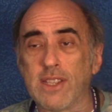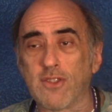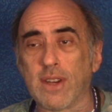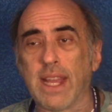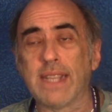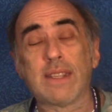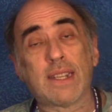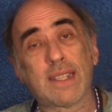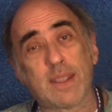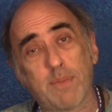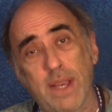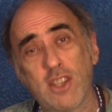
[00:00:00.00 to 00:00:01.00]
related,
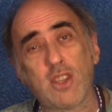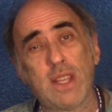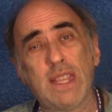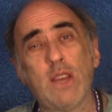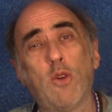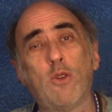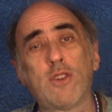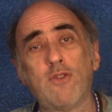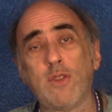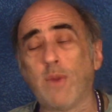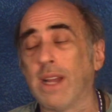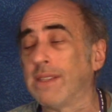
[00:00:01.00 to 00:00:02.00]
especially the ordinary
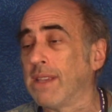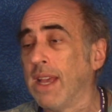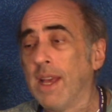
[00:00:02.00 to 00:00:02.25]
ones.